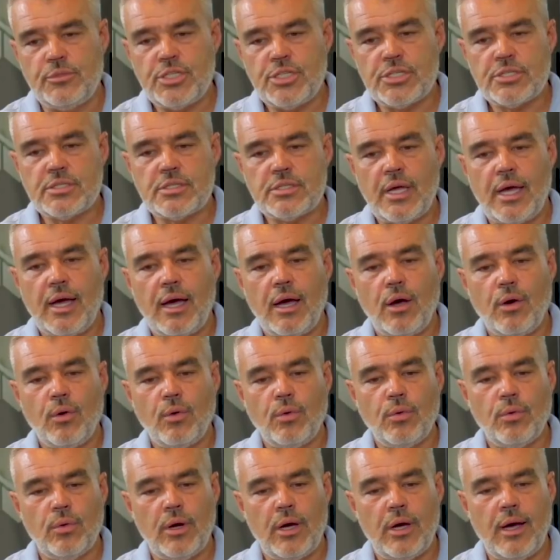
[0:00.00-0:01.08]
just
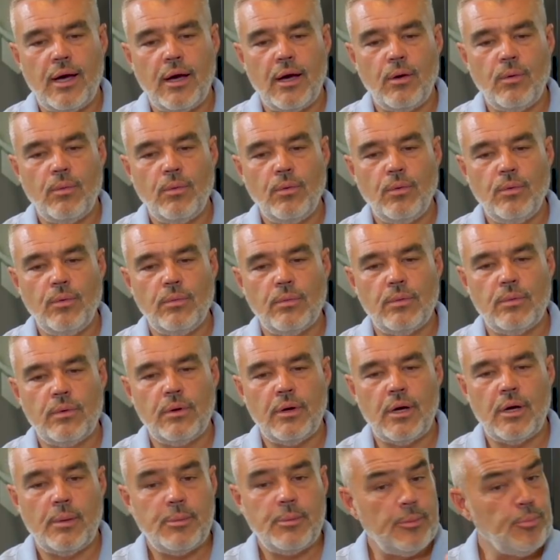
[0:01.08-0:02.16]
how
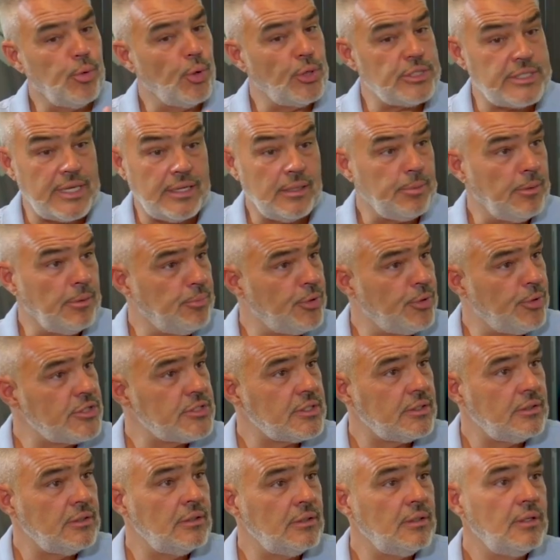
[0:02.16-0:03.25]
many boys end up in
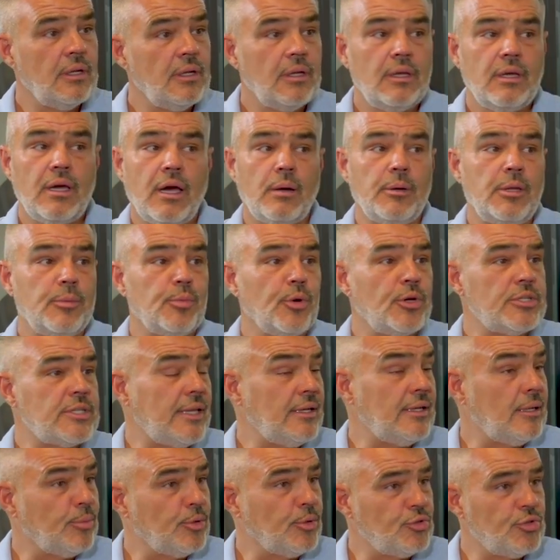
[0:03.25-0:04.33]
prison, how many boys end
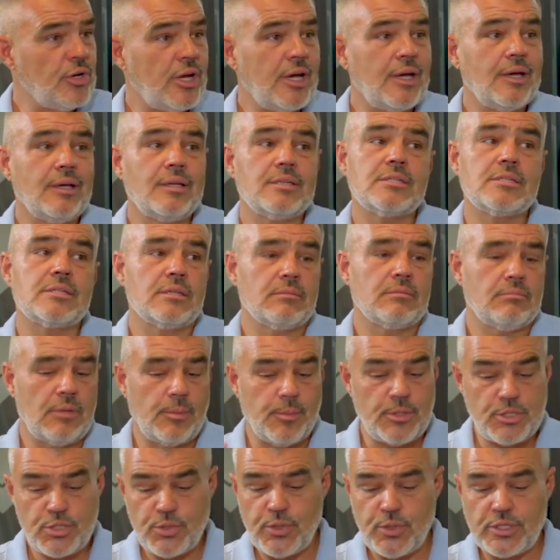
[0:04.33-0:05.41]
up on drugs. I
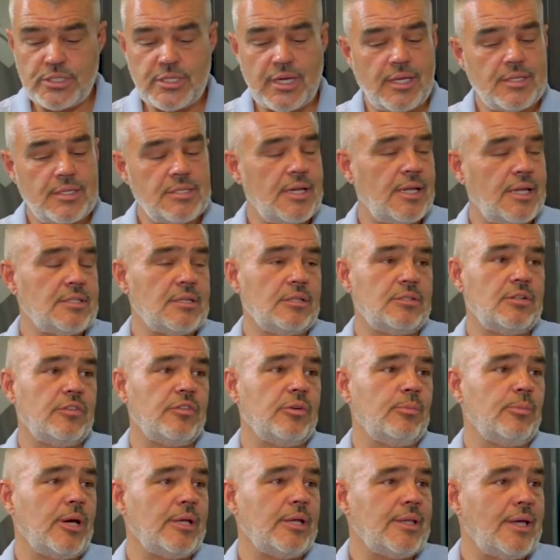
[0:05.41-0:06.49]
mean, suicide stats are driven
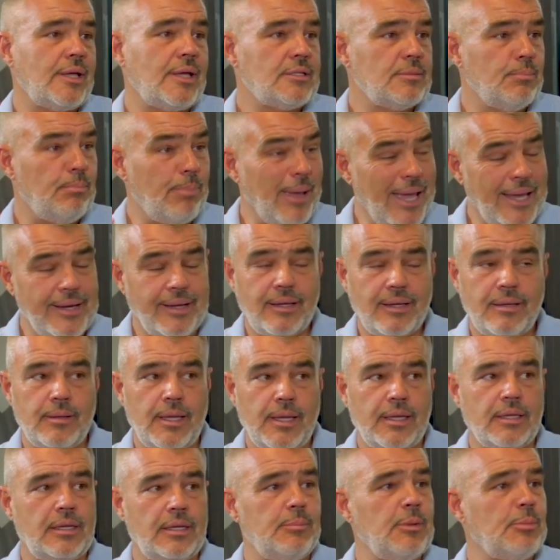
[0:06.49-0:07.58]
by that. Bad
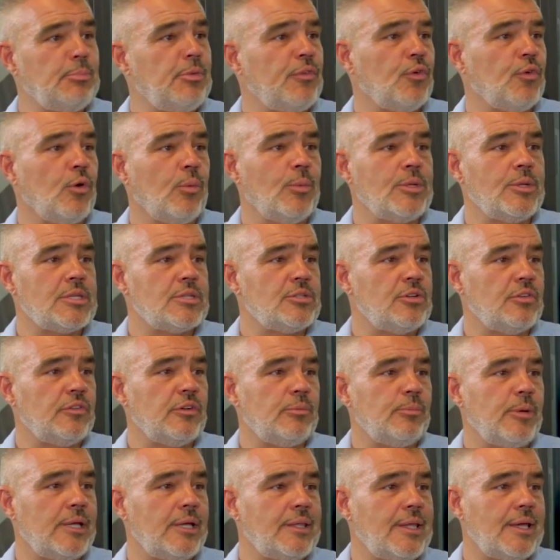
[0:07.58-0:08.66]
academic performance is driven
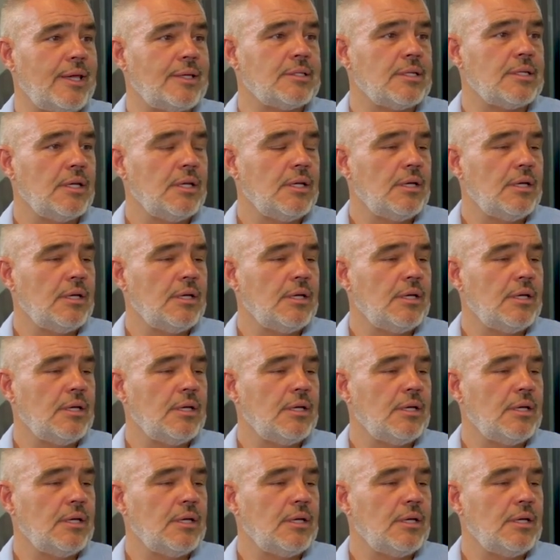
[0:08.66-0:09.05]
by that.